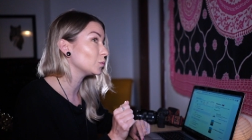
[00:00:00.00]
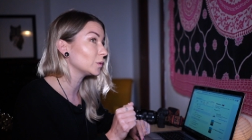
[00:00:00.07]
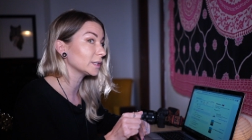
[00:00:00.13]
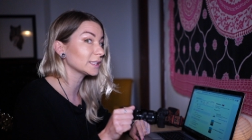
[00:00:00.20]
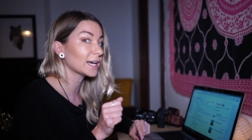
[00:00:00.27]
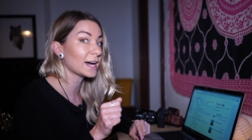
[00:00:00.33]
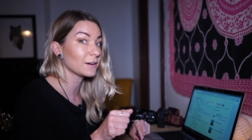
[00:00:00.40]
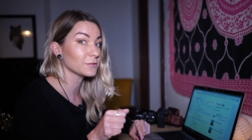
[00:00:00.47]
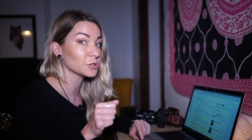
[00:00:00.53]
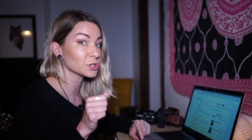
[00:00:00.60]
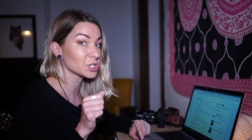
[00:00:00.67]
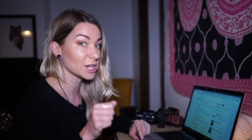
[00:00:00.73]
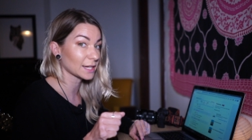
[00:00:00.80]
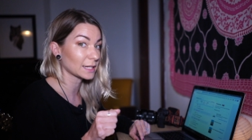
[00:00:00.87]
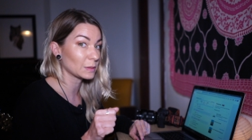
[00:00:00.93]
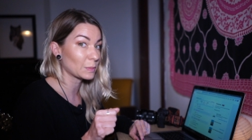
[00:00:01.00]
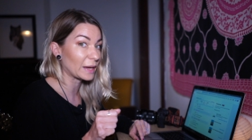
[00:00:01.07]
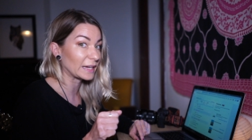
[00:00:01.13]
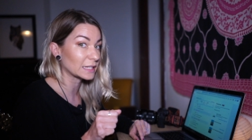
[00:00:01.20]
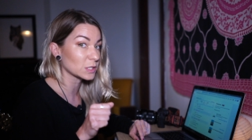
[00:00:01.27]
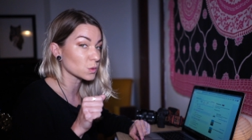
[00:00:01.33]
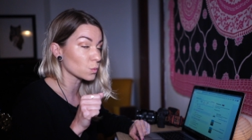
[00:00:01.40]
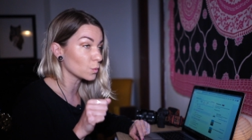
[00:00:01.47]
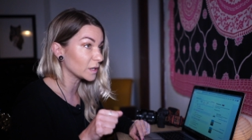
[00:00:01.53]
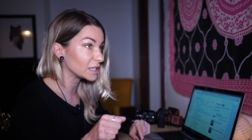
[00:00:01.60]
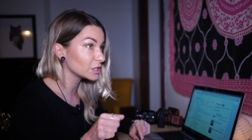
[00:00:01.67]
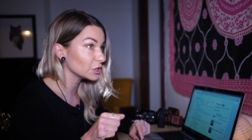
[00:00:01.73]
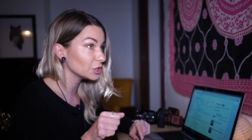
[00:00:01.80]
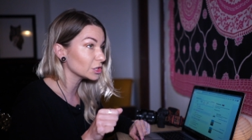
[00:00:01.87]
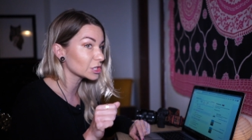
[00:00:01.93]
will have your check-in baggage
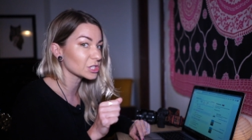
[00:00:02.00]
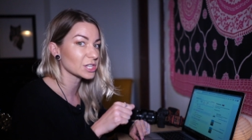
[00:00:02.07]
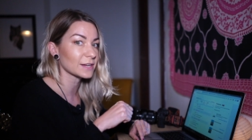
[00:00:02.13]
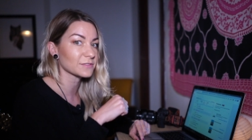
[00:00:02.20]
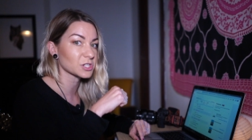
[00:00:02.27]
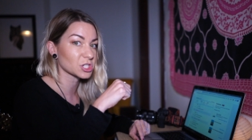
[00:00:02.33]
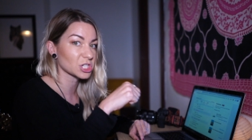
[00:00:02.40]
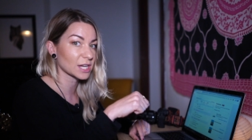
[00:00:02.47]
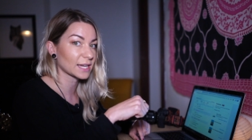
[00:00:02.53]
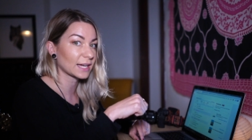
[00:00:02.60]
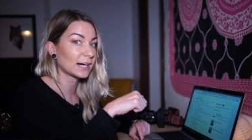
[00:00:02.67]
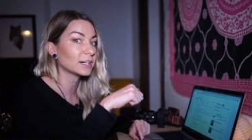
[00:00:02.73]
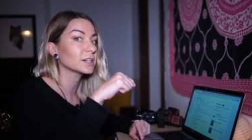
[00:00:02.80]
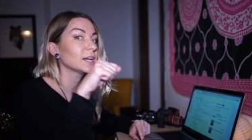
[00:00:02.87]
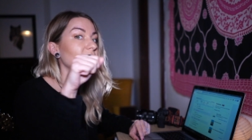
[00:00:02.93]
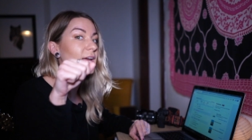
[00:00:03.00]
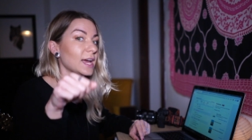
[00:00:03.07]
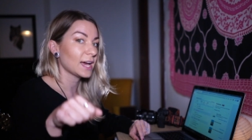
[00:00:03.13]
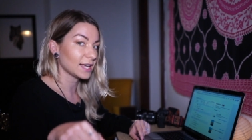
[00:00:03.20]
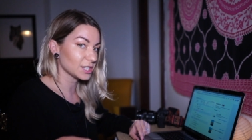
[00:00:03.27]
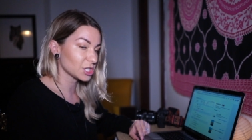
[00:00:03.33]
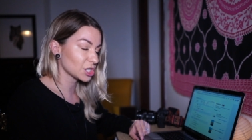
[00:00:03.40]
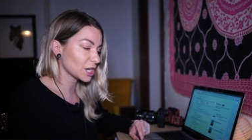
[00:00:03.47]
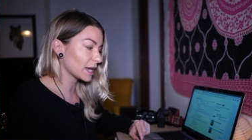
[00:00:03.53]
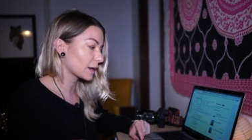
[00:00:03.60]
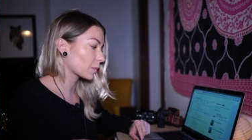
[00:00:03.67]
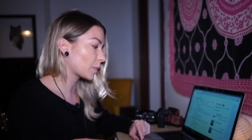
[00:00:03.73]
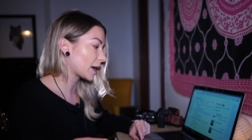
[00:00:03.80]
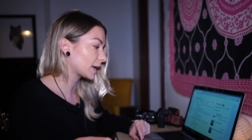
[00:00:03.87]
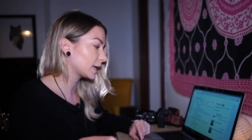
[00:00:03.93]
with you because you have to check out and check
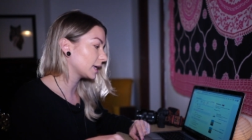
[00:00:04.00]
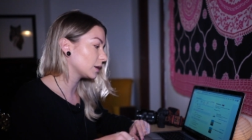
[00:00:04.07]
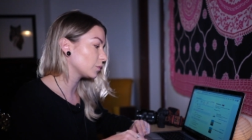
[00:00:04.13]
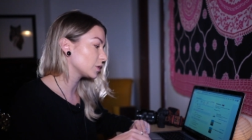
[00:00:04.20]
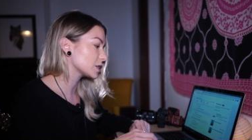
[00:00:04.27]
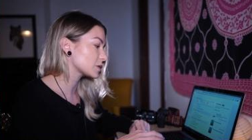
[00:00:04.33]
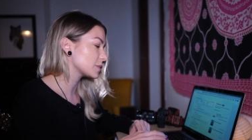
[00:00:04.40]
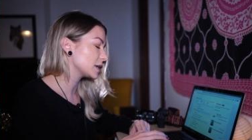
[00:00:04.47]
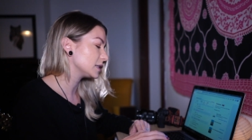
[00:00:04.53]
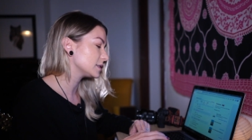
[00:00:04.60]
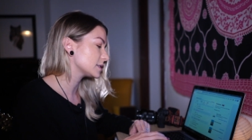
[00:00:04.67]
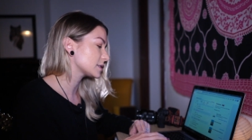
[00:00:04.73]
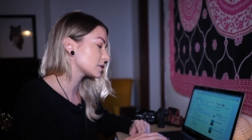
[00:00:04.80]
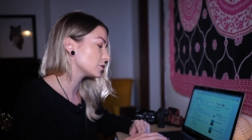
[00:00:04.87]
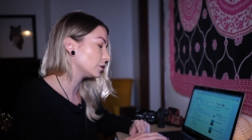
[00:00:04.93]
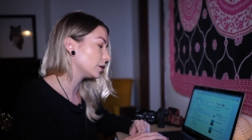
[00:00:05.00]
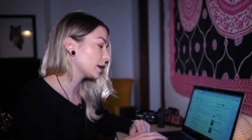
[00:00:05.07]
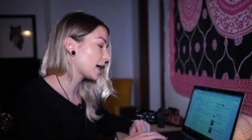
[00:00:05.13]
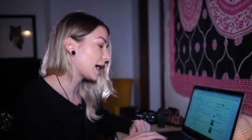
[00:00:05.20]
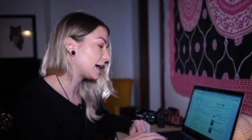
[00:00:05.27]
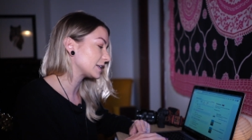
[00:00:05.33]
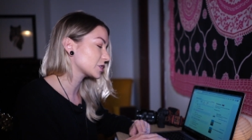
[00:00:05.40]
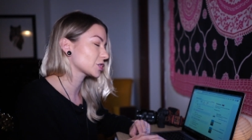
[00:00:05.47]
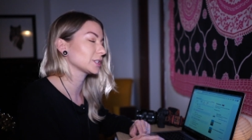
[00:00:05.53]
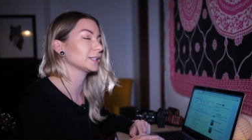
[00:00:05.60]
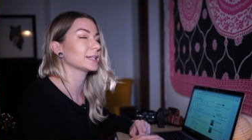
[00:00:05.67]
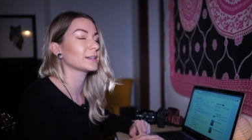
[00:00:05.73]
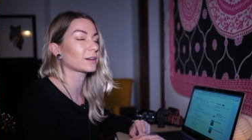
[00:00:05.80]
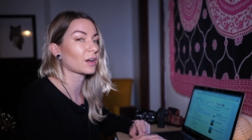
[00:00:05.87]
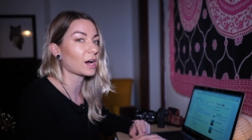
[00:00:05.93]
back in, which means it's not
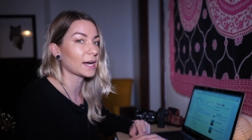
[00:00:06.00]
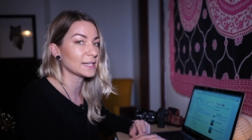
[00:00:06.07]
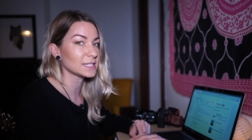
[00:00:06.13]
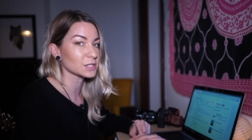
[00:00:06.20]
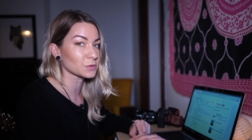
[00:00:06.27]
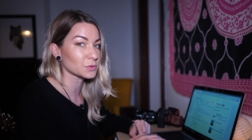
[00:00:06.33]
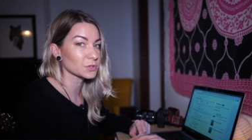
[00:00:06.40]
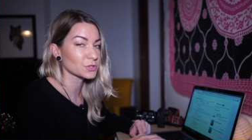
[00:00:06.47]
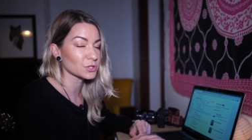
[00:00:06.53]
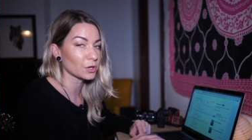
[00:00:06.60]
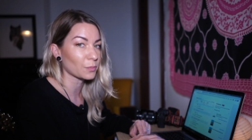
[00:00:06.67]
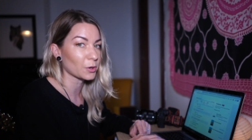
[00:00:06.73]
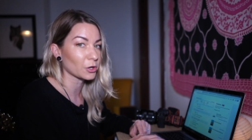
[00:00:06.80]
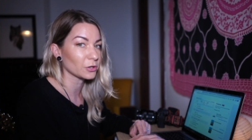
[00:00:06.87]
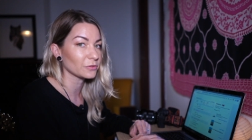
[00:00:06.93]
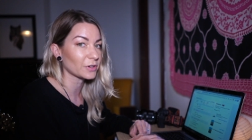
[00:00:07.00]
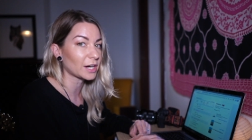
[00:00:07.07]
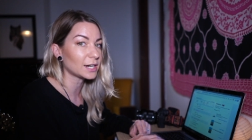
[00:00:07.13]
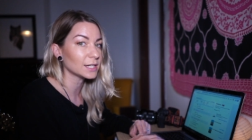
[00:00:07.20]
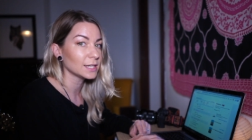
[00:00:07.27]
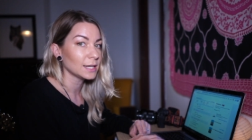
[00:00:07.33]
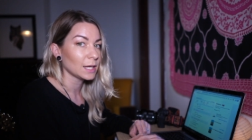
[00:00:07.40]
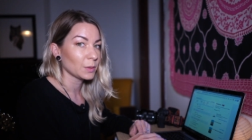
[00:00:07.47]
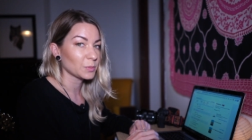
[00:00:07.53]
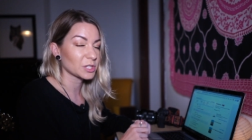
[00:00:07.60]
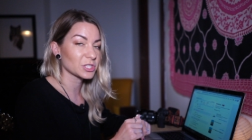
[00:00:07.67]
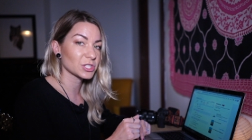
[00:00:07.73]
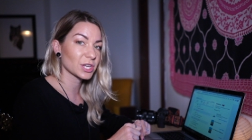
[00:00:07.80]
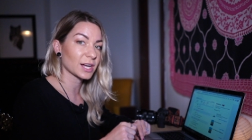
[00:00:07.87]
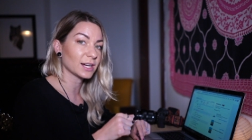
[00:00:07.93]
actually an ideal stopover
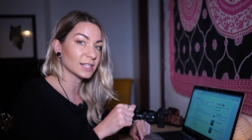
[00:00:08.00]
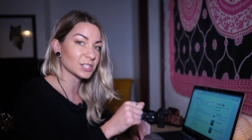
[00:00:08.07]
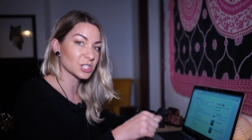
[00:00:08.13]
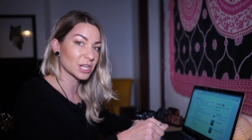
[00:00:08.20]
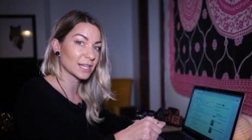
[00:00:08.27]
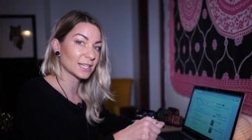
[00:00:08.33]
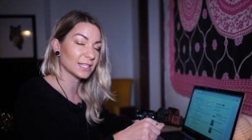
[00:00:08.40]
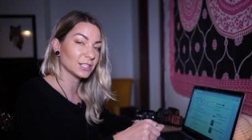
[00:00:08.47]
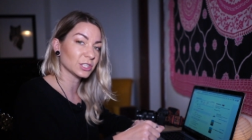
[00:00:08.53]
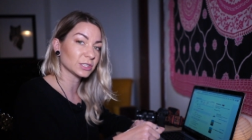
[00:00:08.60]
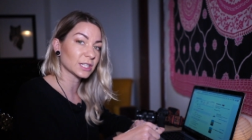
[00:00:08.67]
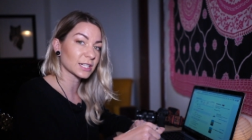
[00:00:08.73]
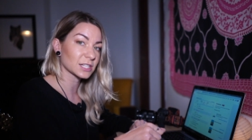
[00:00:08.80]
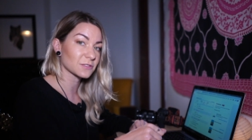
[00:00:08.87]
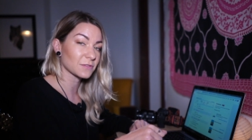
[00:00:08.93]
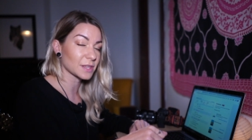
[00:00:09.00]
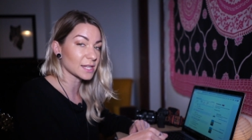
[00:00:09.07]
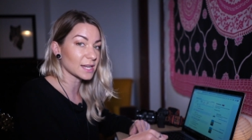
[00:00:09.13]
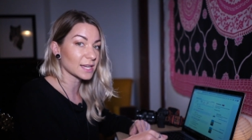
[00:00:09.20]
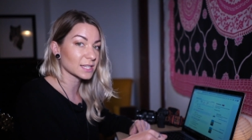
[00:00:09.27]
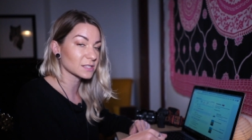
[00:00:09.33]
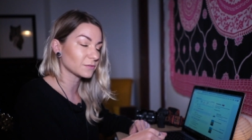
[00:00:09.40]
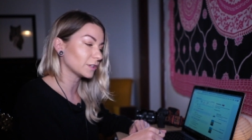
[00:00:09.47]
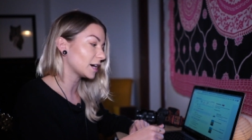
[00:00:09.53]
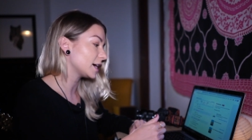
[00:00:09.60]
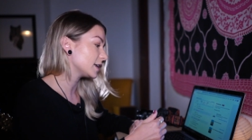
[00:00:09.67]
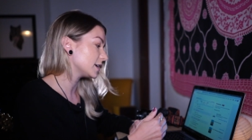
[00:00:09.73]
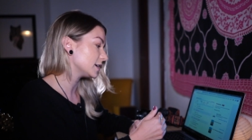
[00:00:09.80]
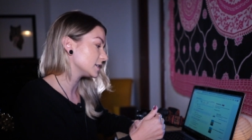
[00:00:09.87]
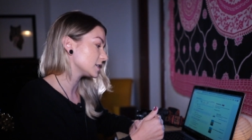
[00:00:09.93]
because you can't check in your luggage for the next
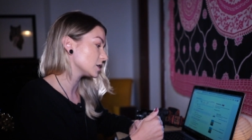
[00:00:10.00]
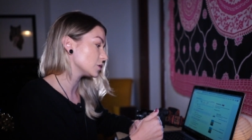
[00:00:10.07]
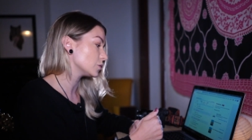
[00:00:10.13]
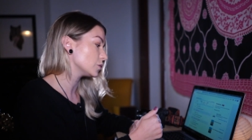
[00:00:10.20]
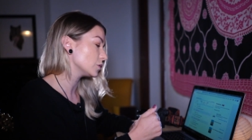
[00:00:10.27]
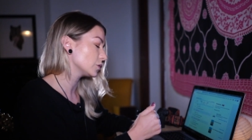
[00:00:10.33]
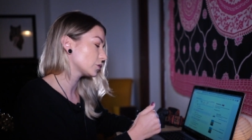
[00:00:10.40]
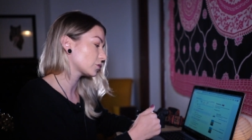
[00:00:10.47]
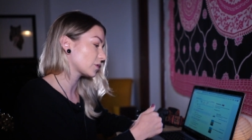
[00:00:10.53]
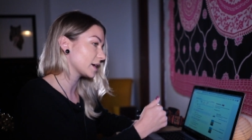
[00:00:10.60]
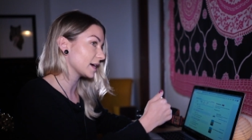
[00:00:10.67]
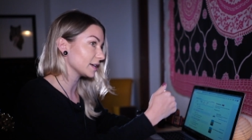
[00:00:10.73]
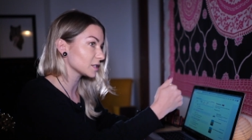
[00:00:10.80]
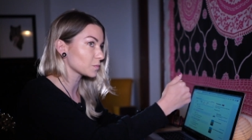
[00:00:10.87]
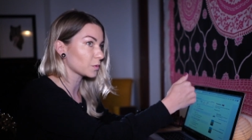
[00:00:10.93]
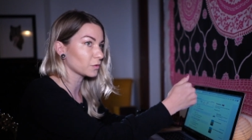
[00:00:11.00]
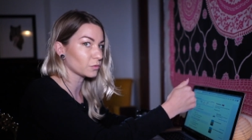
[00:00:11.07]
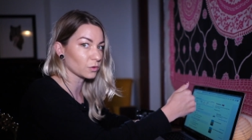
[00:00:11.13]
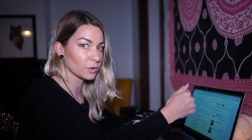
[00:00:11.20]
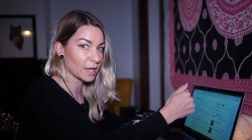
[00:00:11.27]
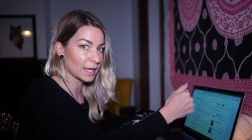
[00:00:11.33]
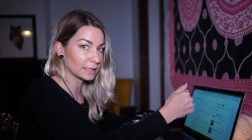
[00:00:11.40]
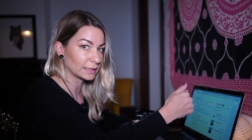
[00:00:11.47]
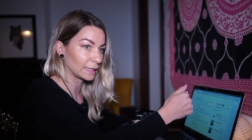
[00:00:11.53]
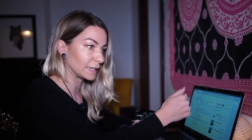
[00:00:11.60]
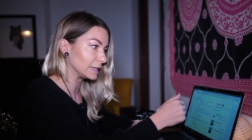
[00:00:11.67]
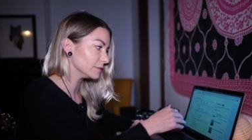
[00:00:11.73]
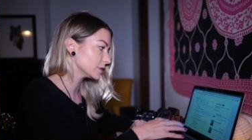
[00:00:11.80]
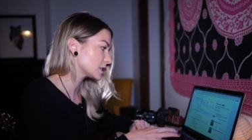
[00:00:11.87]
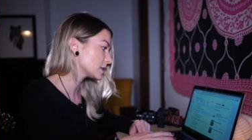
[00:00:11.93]
flight until 3 hours before that
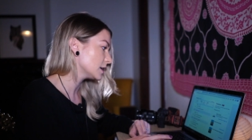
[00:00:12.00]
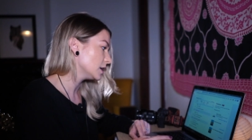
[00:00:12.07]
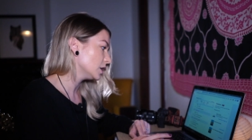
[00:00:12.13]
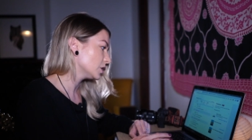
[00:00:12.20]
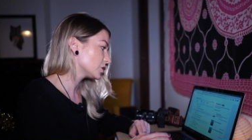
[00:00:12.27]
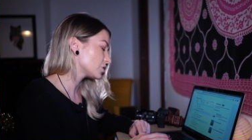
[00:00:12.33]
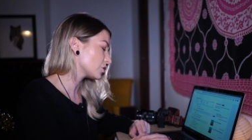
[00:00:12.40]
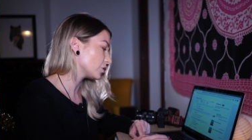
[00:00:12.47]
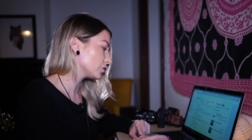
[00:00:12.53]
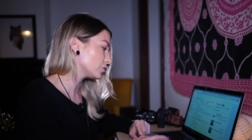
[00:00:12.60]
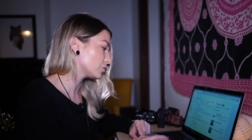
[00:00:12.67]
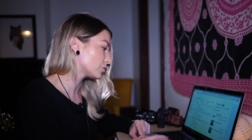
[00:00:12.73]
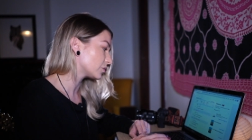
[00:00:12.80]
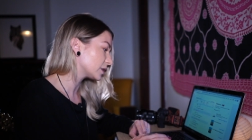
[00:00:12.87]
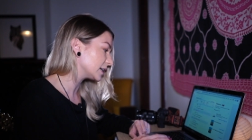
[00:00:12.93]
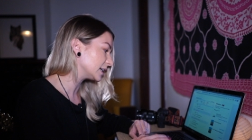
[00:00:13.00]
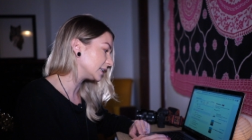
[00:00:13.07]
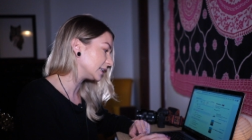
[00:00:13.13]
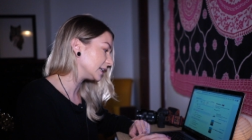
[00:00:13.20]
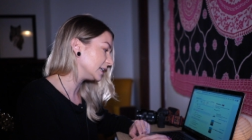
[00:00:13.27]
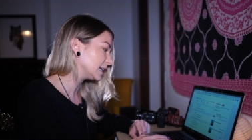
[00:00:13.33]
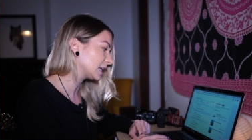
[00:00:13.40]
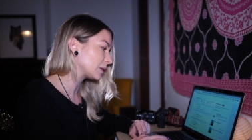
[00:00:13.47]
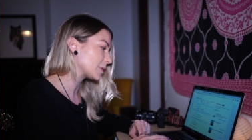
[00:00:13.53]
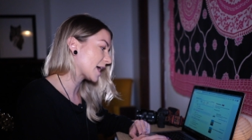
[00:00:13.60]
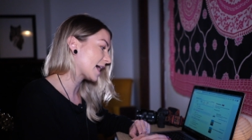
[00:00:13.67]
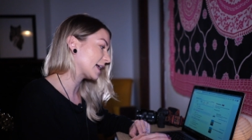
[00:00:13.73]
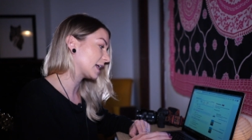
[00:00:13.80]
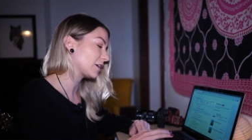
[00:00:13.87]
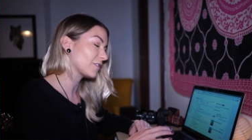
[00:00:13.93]
leaves. So really, you're going to be
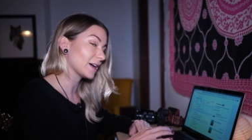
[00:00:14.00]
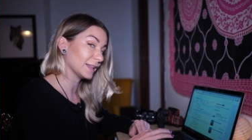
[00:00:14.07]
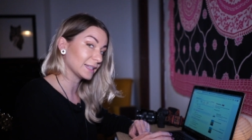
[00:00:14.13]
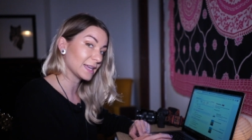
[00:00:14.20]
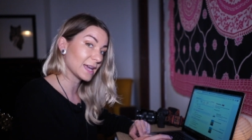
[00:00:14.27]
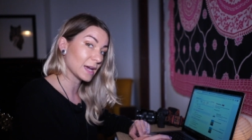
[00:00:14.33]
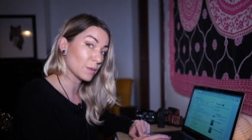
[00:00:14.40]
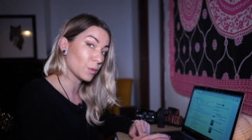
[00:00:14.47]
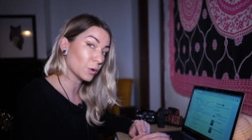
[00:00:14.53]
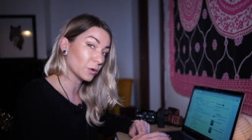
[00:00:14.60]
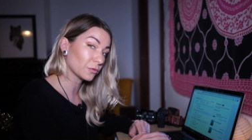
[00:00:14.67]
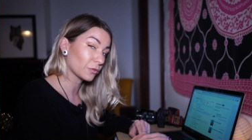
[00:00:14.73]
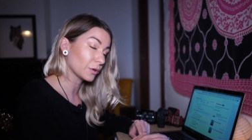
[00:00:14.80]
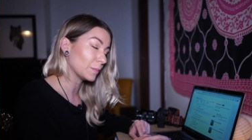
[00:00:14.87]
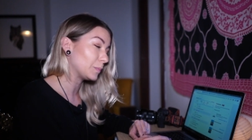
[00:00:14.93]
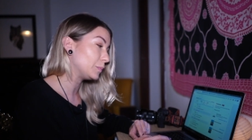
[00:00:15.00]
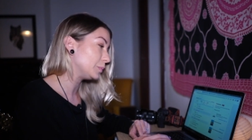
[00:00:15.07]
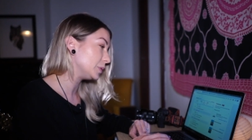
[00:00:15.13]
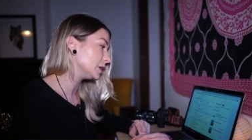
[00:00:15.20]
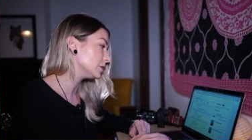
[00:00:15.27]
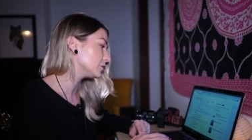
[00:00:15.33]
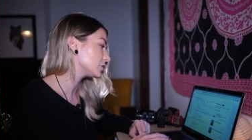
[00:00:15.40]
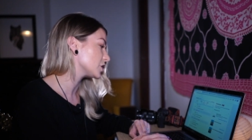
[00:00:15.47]
hanging around the airport for a bit of